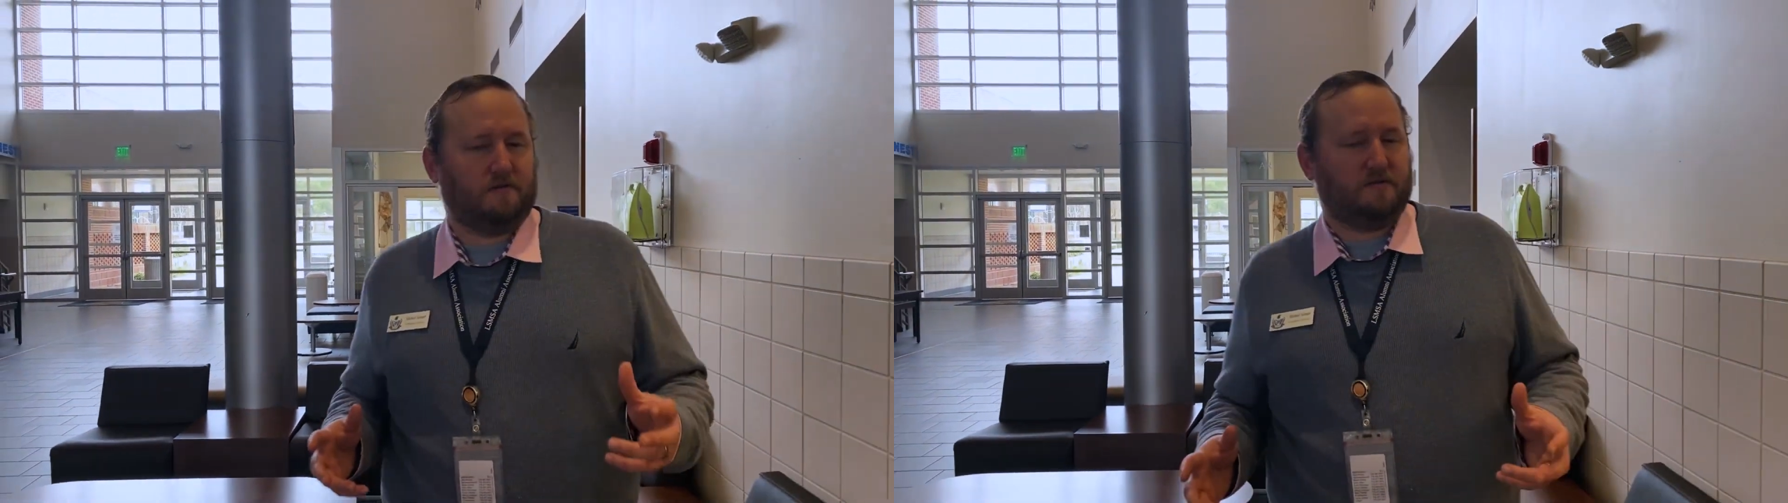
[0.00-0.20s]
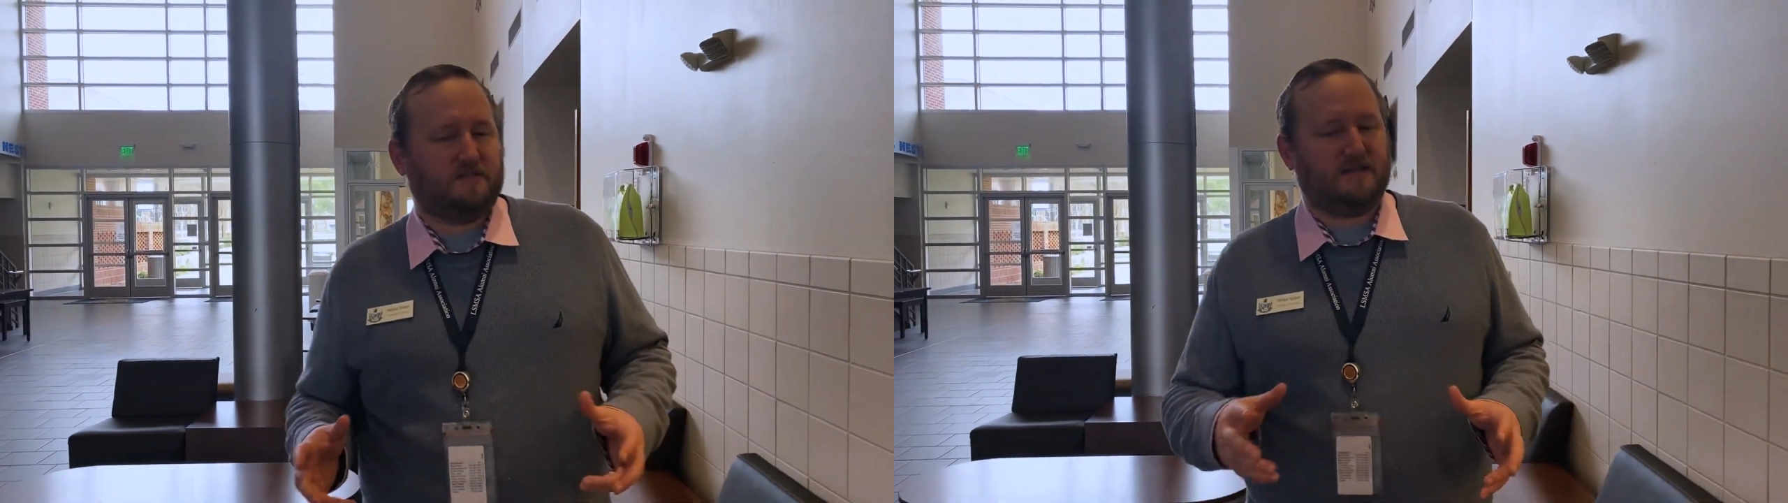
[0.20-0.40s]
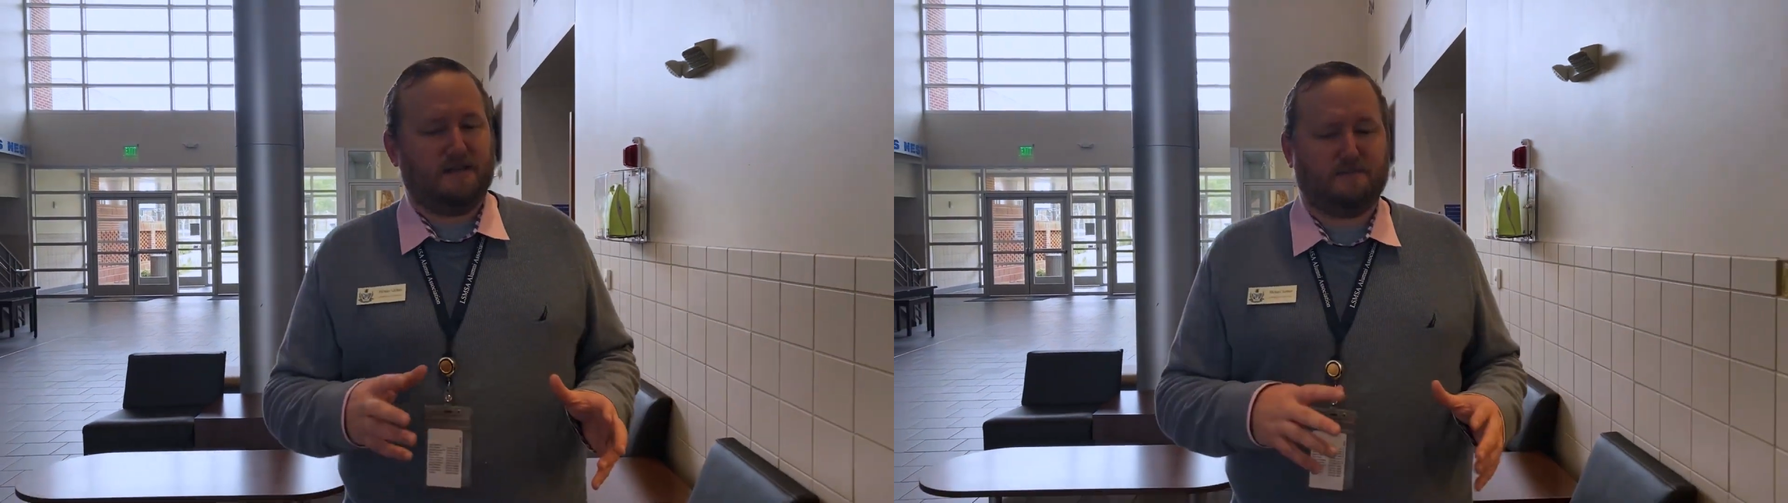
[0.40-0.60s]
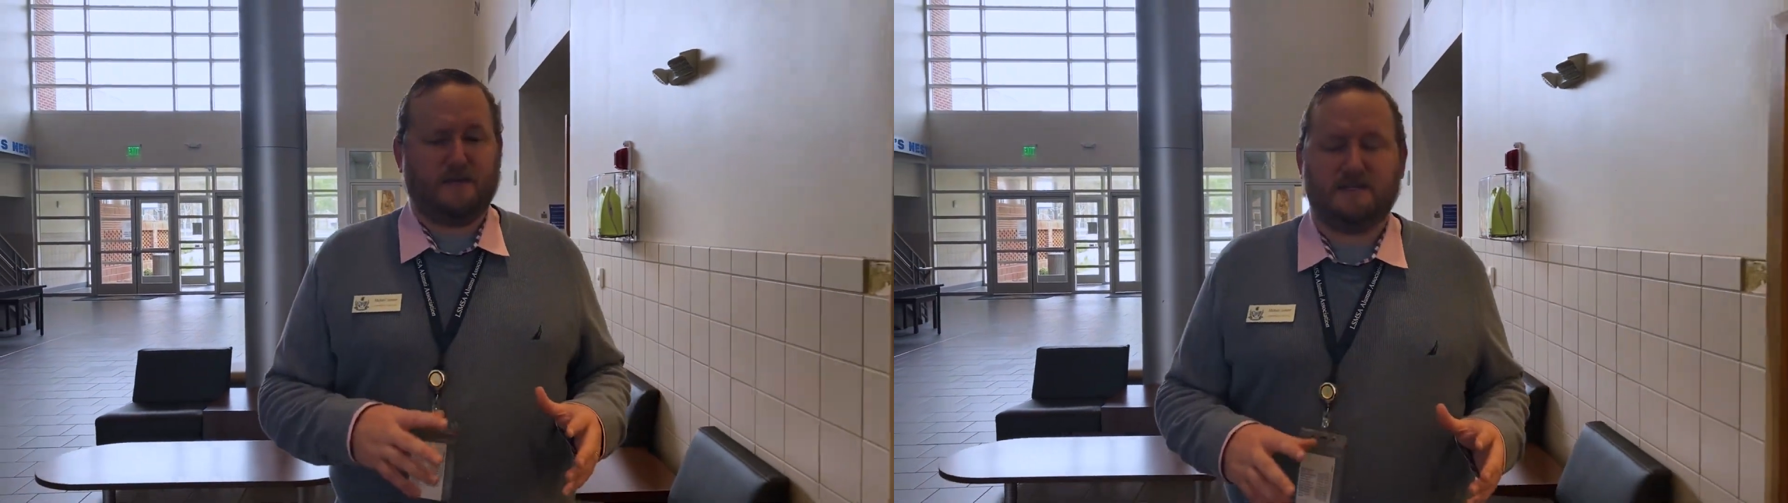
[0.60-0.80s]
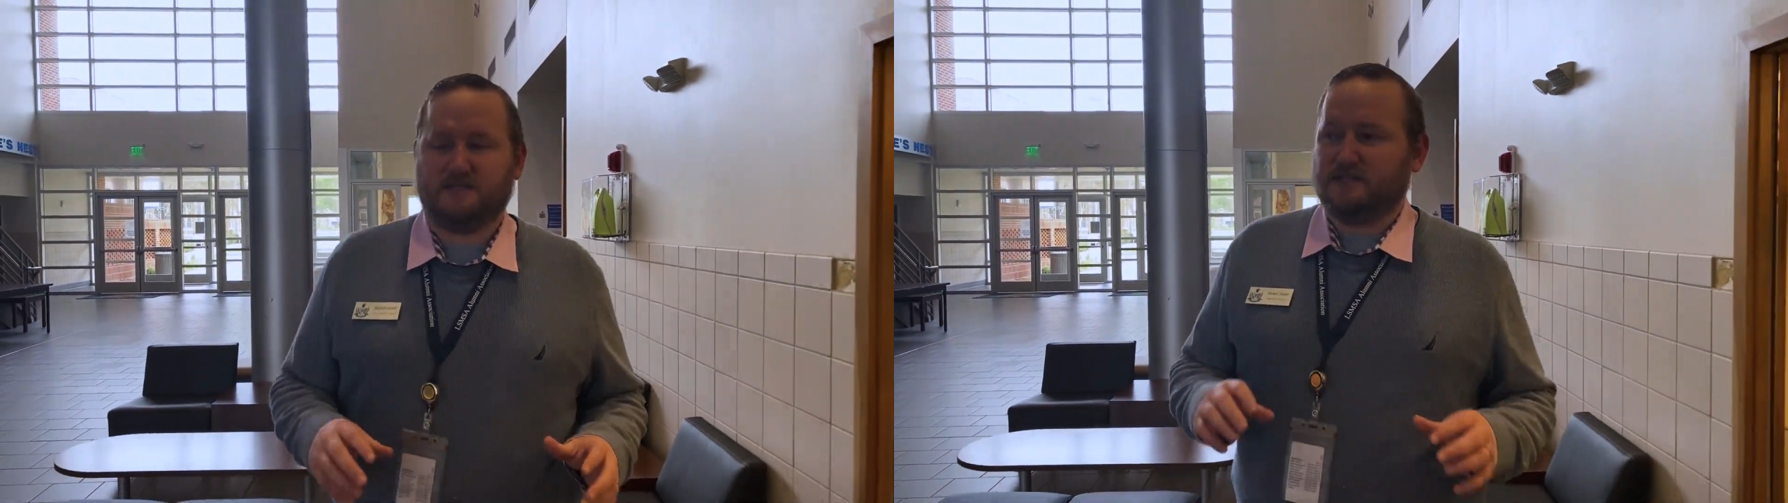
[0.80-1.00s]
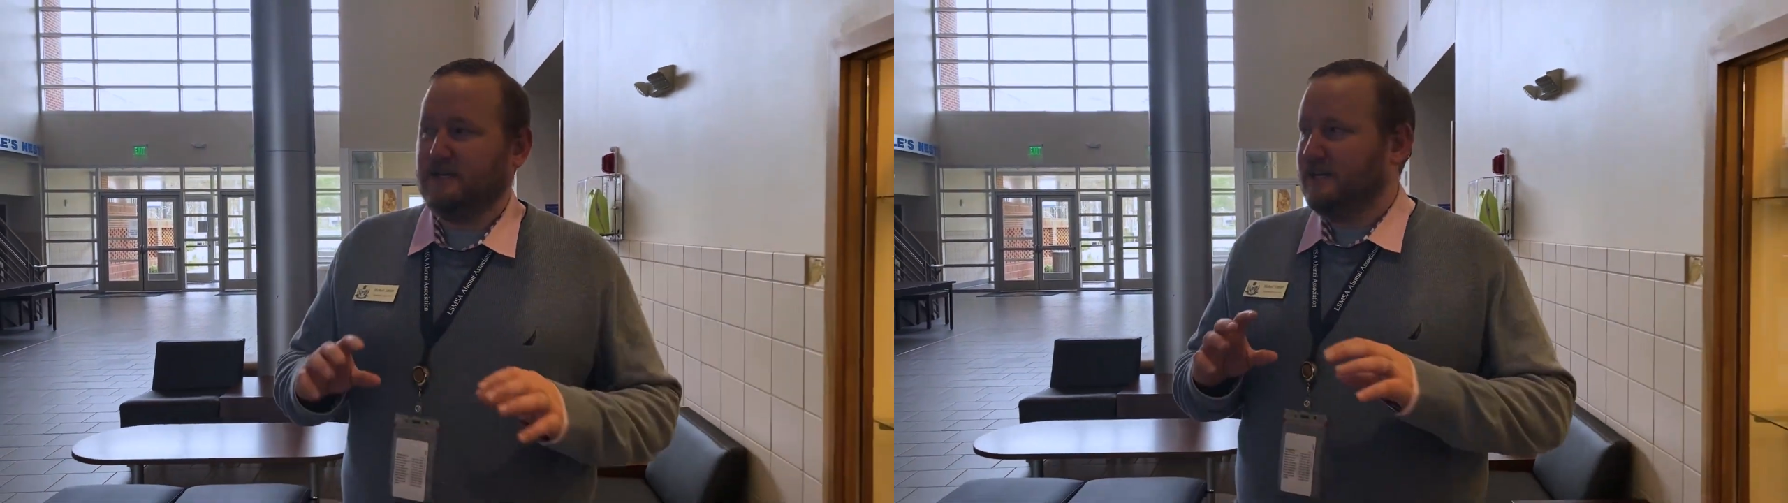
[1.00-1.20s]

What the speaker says: space,